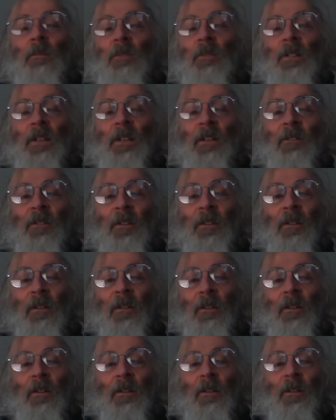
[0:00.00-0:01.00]
presenter
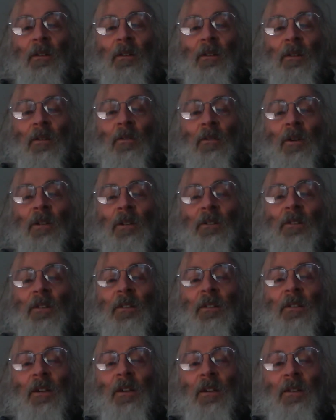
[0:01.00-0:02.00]
throughout his
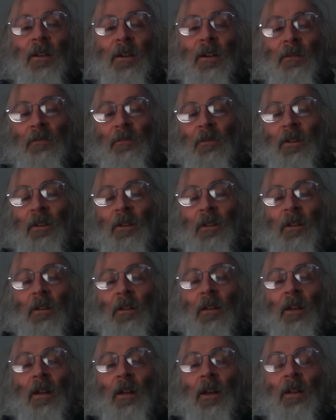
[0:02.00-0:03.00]
entire life.
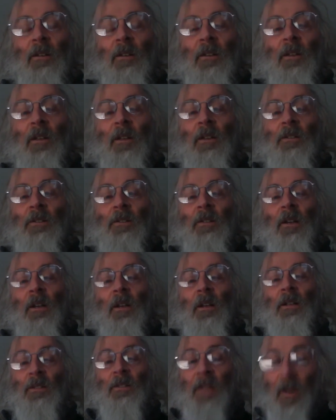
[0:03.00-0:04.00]
And he's
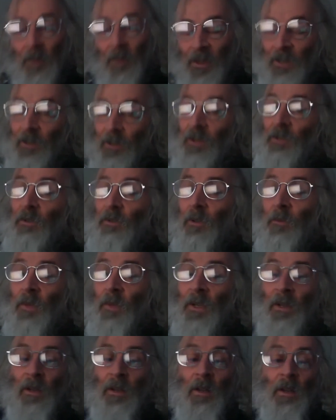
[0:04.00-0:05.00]
an amateur
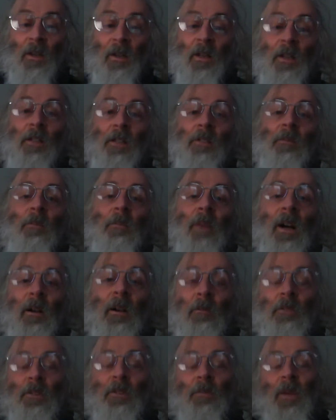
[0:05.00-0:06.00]
astronomer. He
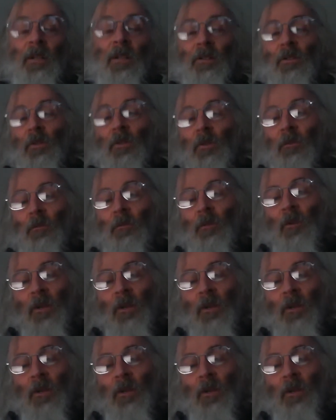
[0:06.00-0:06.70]
was best known for